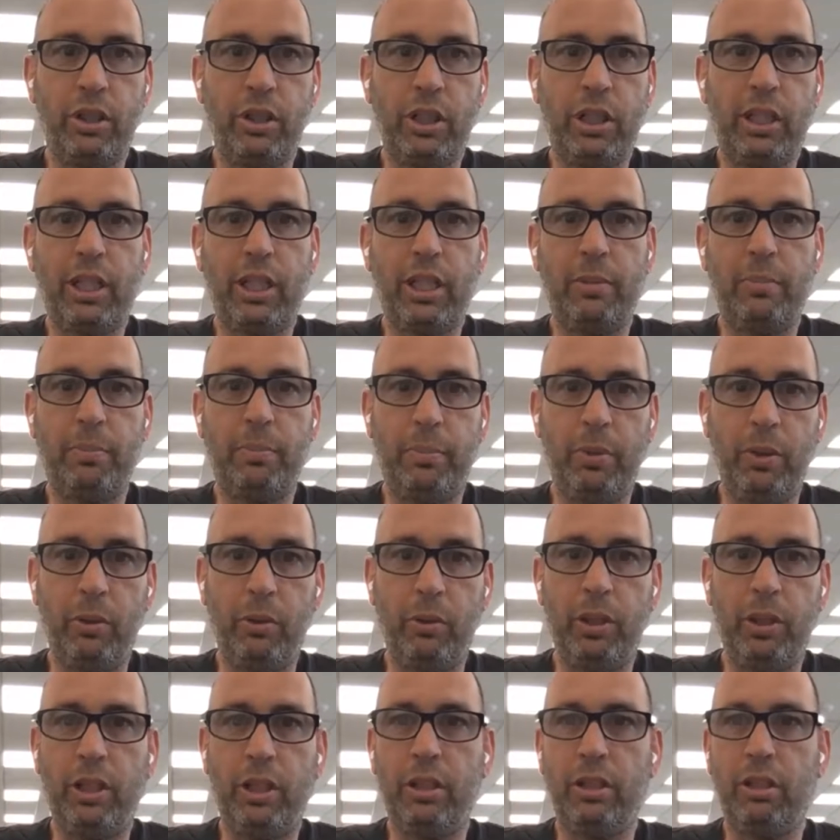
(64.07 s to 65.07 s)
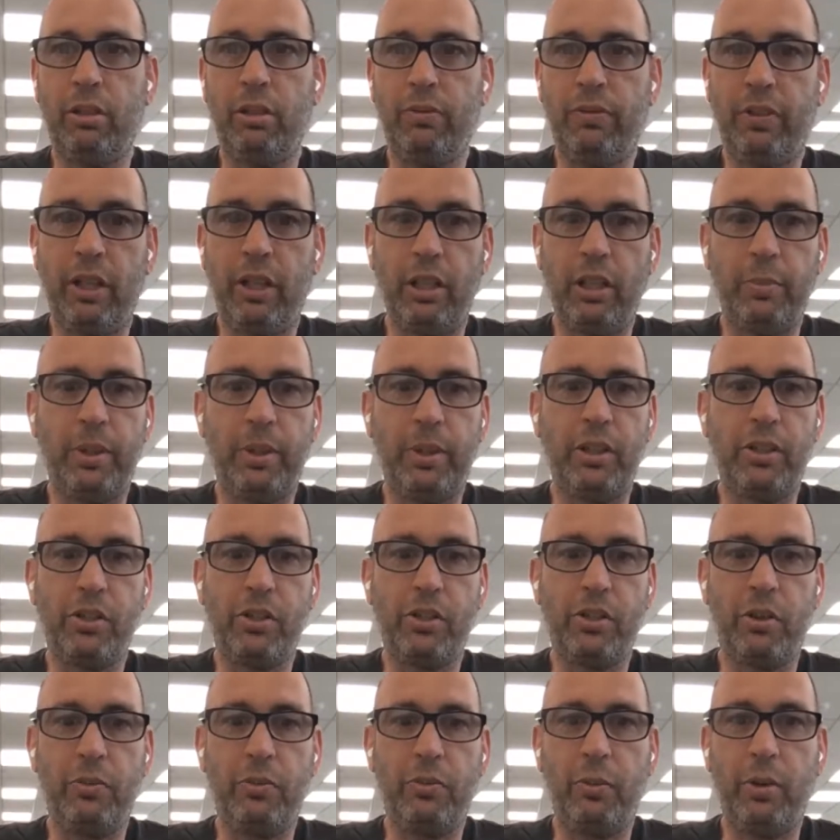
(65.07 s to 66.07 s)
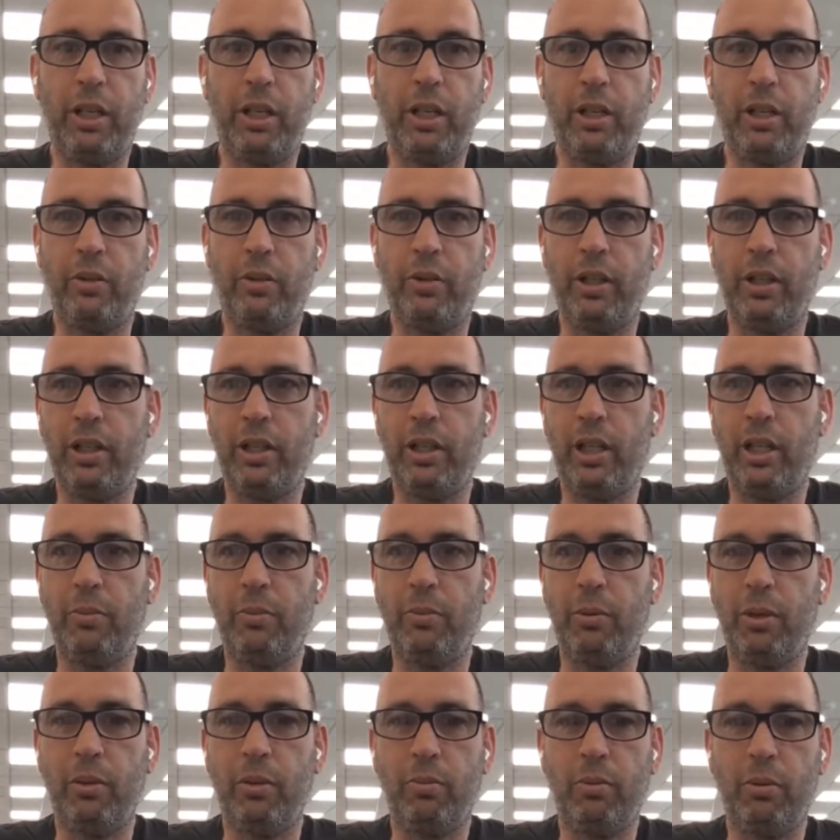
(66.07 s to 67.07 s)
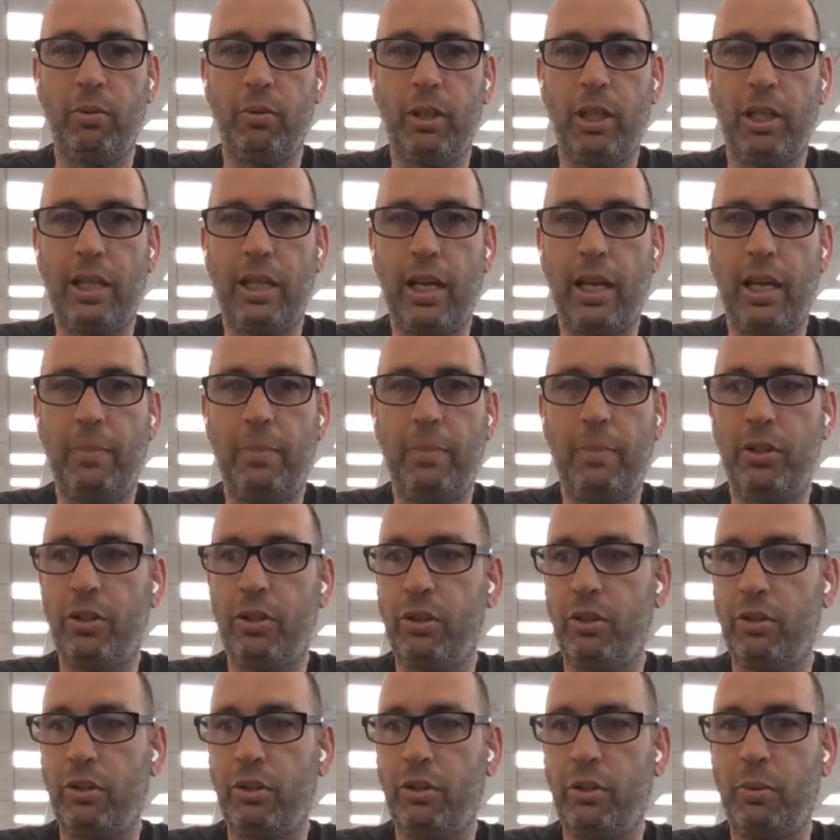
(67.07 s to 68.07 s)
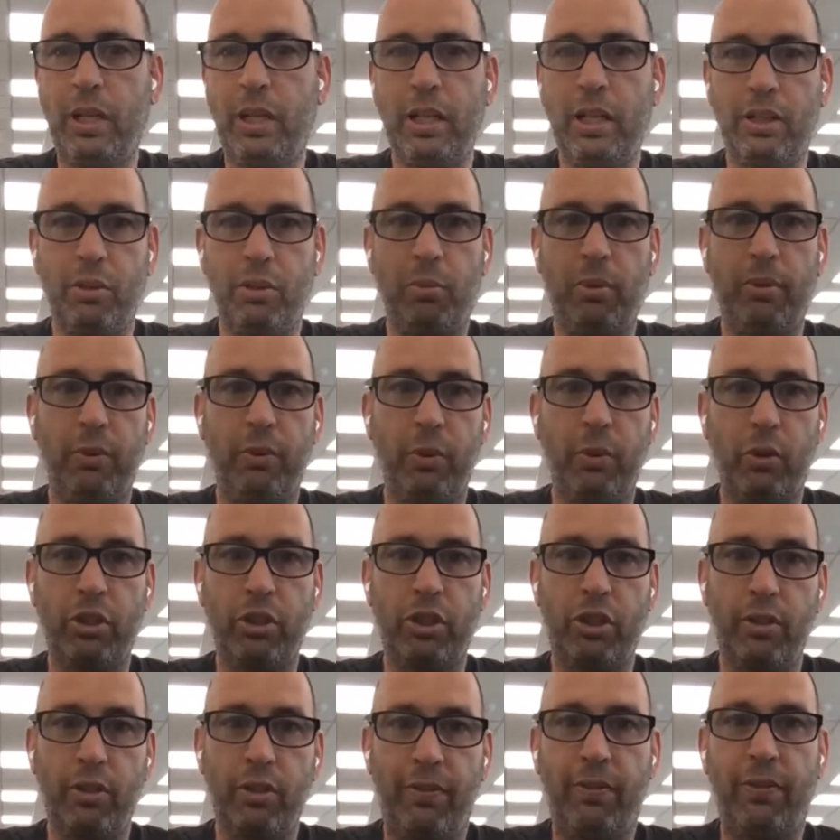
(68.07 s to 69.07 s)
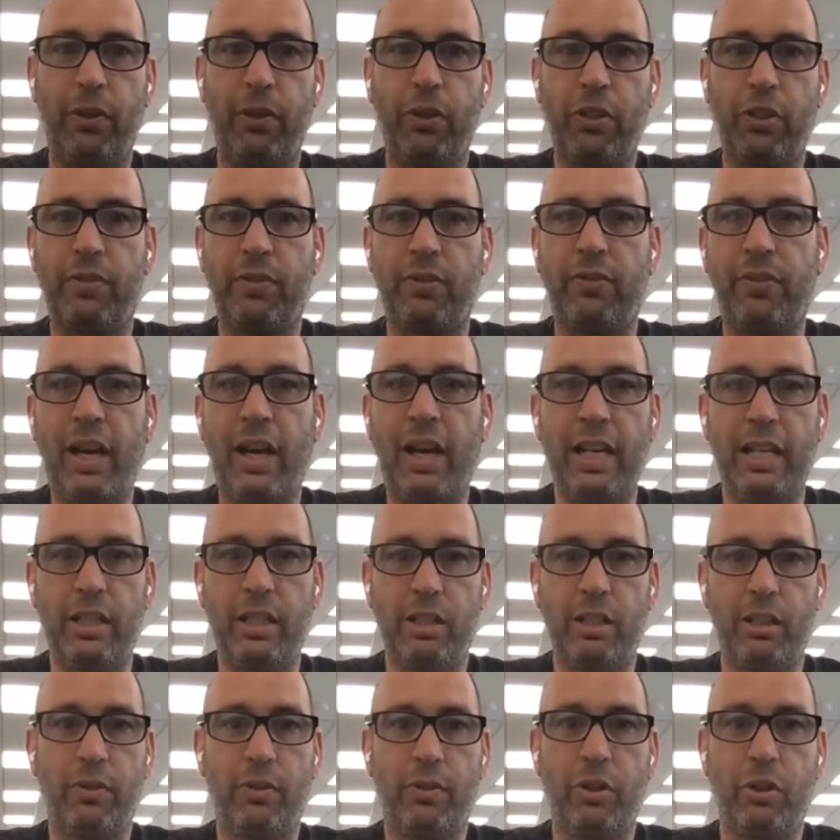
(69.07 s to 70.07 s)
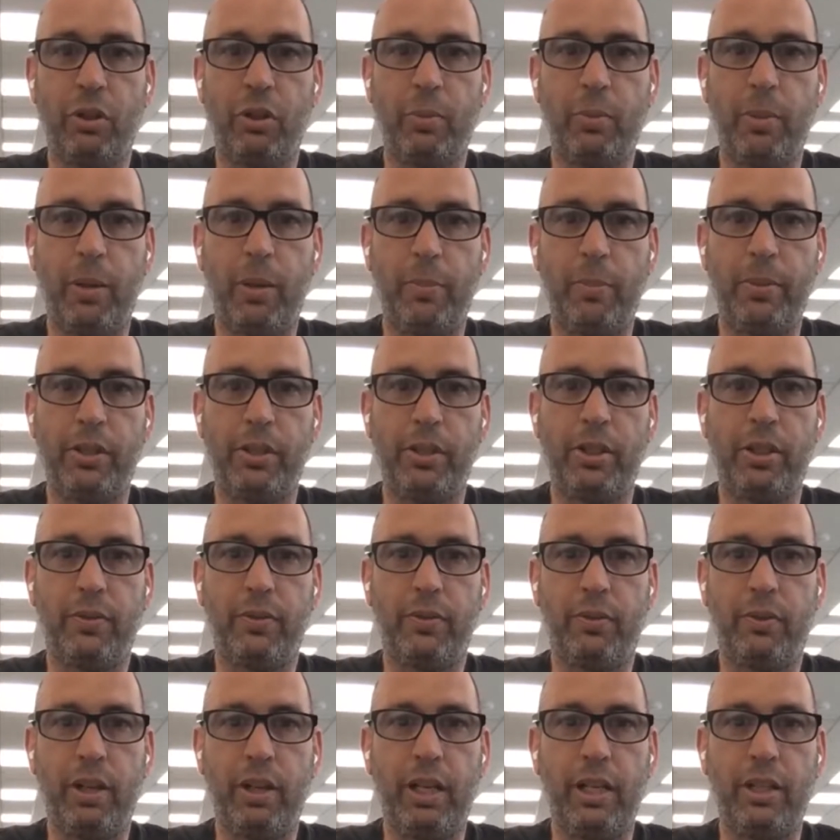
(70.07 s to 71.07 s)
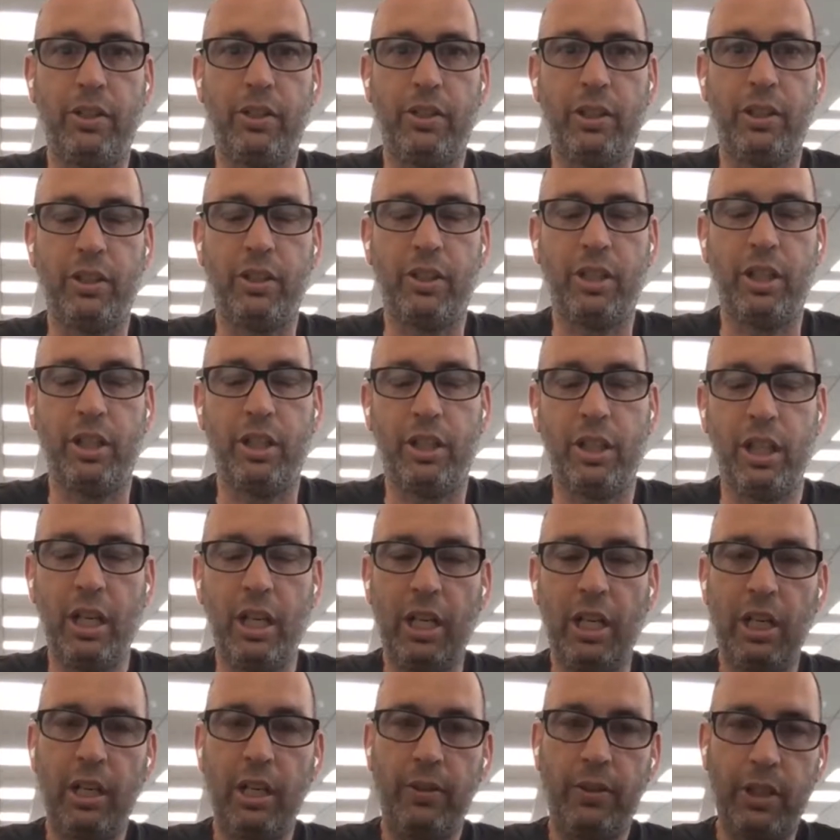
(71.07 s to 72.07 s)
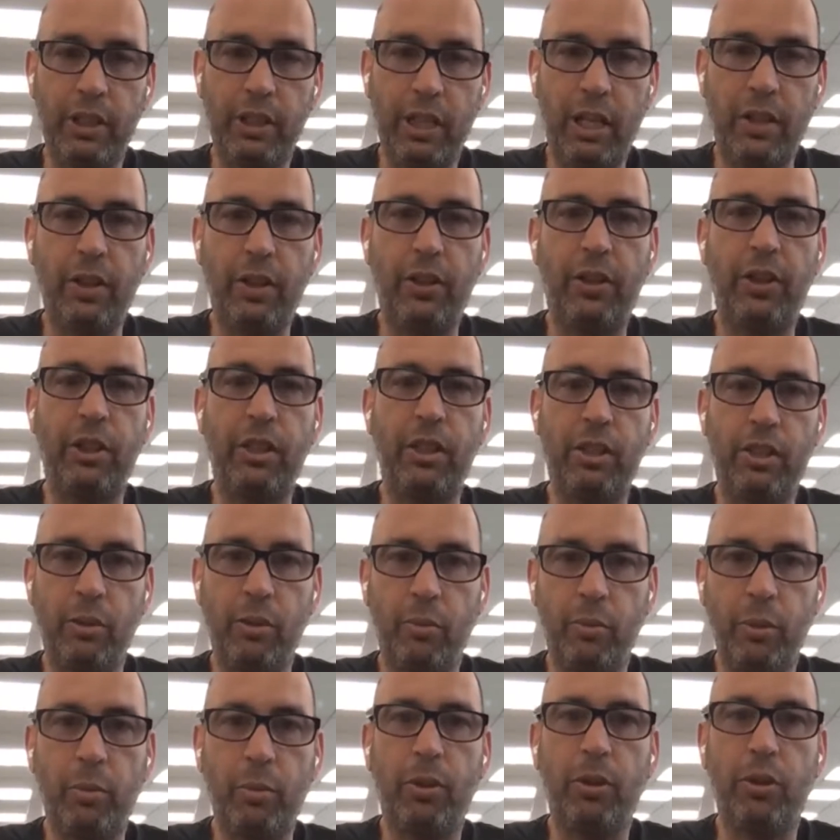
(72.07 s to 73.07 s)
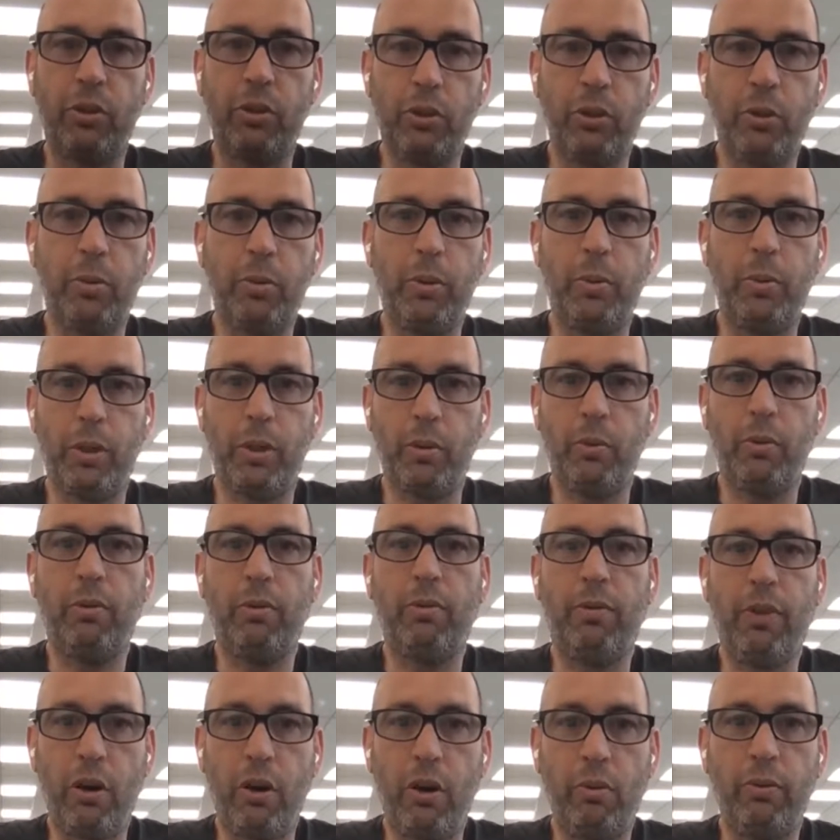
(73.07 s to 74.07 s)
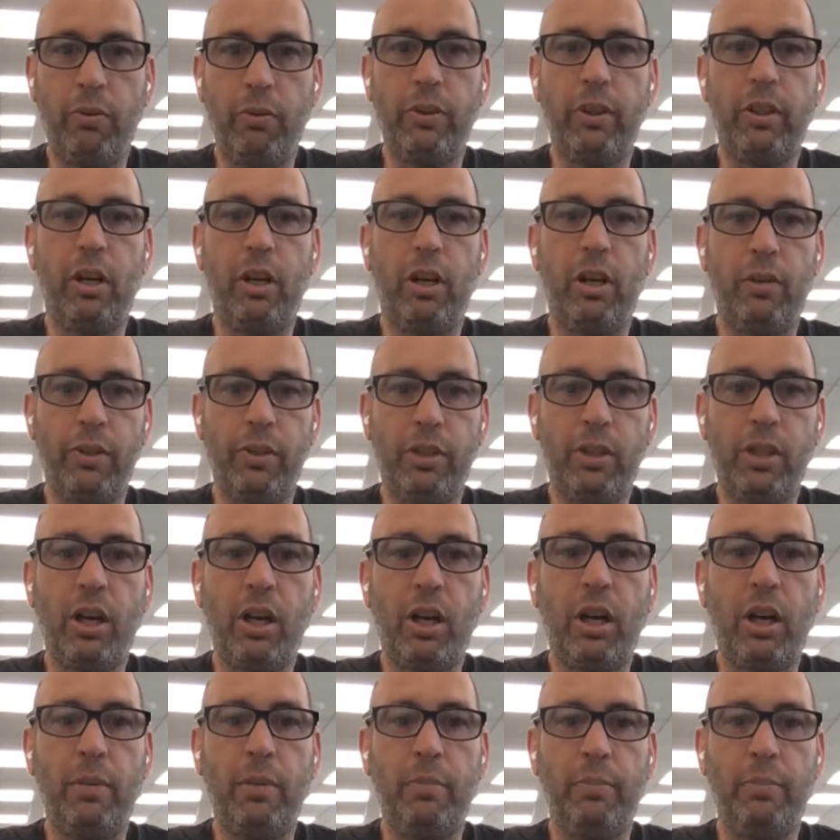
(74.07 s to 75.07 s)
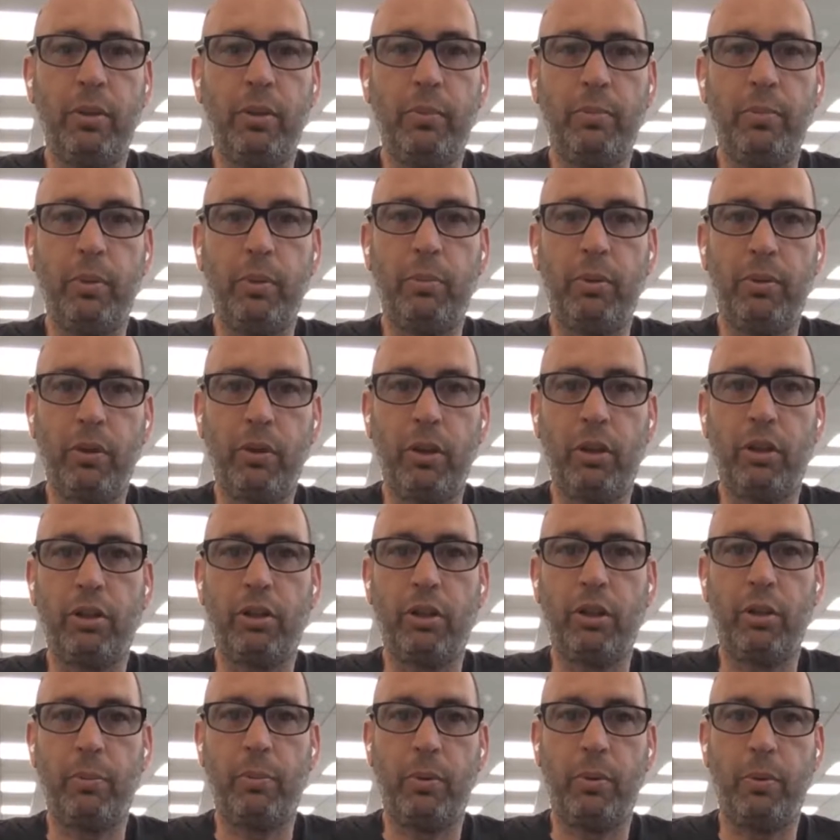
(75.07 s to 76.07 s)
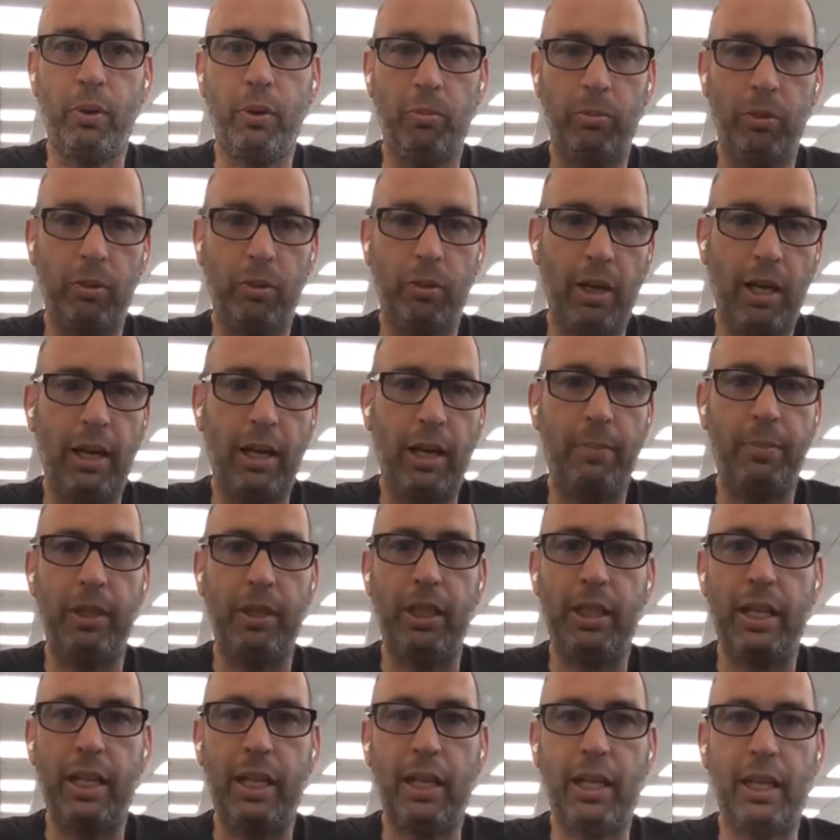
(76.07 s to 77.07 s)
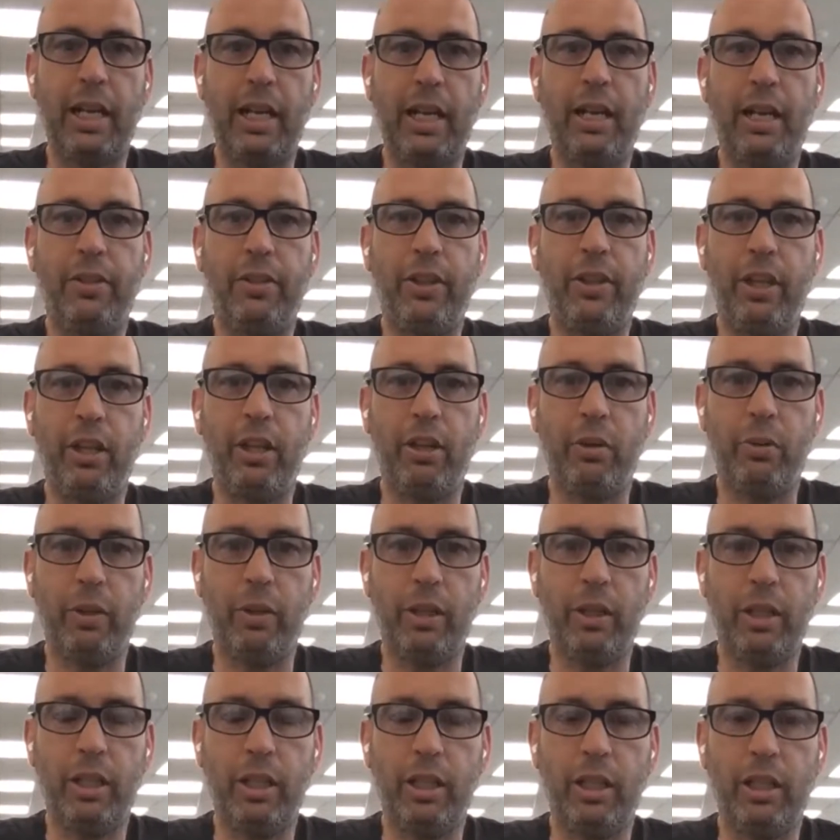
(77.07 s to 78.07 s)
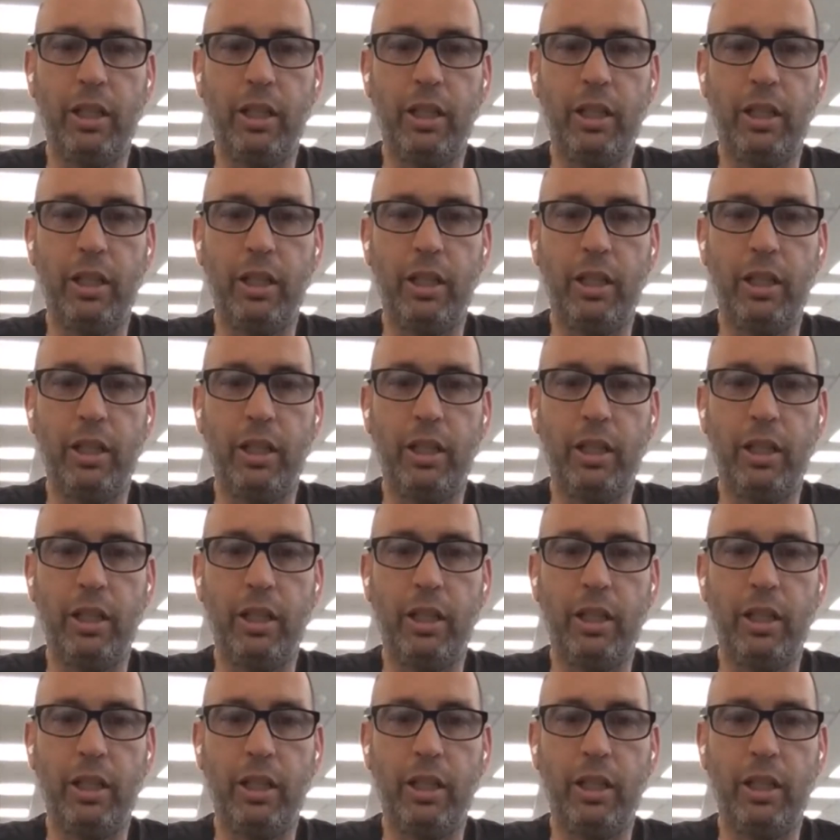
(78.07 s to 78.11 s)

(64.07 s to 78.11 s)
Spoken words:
to keep building and developing software, and we're really happy to announce that we've launched the first phase of Google My Business for agents. There's other things that we want to do. We want to evolve it over time, but we've got it to the point where we're happy to get it out there and